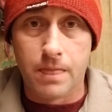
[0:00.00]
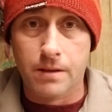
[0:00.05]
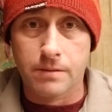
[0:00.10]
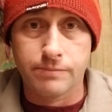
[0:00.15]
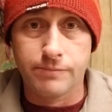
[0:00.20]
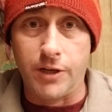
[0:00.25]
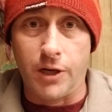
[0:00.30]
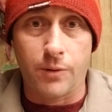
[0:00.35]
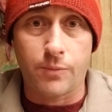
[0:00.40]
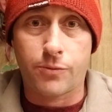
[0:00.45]

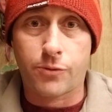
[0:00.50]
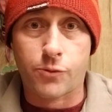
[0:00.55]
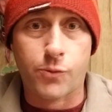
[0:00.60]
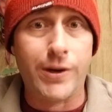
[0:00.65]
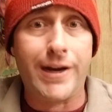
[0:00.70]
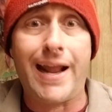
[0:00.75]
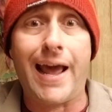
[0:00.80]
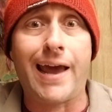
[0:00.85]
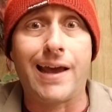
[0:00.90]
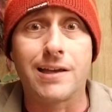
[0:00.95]

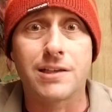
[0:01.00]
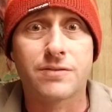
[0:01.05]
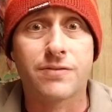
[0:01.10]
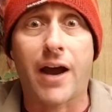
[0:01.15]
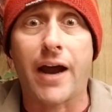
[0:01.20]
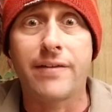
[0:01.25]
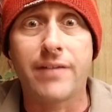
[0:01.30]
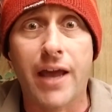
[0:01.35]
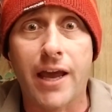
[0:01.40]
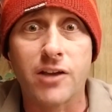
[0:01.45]
3 days,
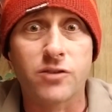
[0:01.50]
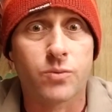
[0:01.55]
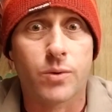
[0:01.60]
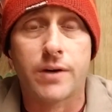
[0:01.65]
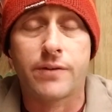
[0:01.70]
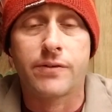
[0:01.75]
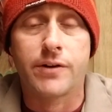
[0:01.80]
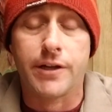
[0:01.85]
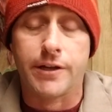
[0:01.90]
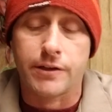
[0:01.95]
5 days,
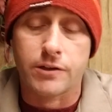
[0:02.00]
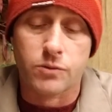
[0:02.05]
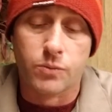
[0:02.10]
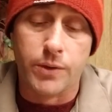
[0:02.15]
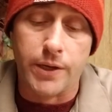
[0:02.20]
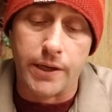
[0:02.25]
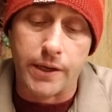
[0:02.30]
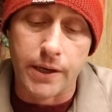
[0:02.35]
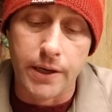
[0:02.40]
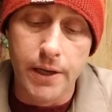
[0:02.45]
whatever it is, a
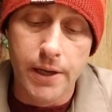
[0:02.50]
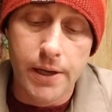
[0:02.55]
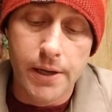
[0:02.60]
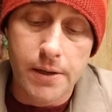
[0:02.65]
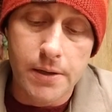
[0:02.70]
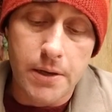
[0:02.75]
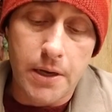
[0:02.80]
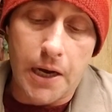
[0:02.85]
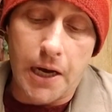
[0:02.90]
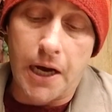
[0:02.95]
week.
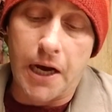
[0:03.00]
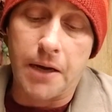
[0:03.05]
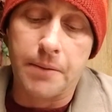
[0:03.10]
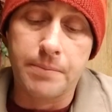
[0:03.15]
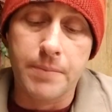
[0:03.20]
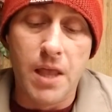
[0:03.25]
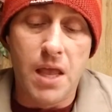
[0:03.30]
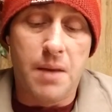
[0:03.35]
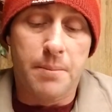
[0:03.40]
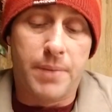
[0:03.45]

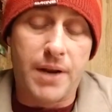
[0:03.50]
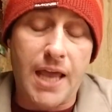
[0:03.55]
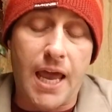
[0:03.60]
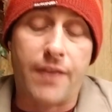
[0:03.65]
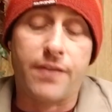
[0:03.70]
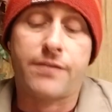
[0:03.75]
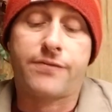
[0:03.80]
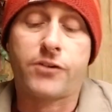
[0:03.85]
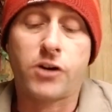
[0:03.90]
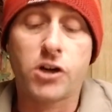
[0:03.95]
But
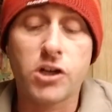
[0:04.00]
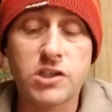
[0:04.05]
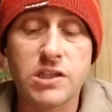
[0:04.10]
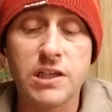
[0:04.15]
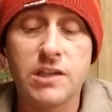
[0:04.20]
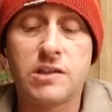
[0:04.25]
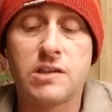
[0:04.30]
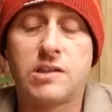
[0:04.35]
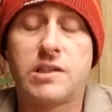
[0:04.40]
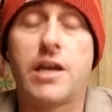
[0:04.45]
again, the furnace
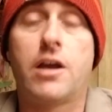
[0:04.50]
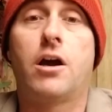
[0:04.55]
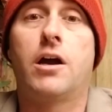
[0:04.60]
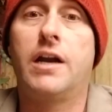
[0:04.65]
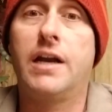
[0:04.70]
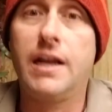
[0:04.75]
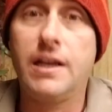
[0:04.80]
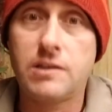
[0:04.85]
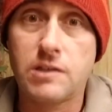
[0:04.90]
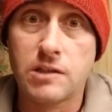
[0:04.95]
needs to stay on. It
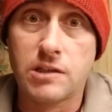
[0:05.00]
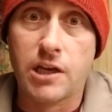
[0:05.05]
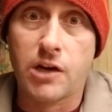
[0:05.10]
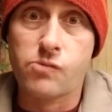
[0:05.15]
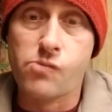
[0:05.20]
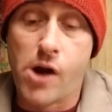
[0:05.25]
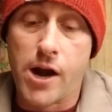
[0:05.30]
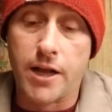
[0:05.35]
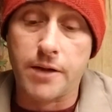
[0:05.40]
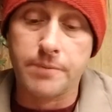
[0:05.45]
needs to stay
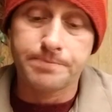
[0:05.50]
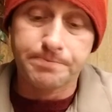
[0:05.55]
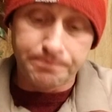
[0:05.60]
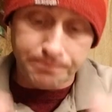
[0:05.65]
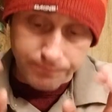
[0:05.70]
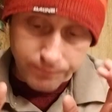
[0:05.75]
running.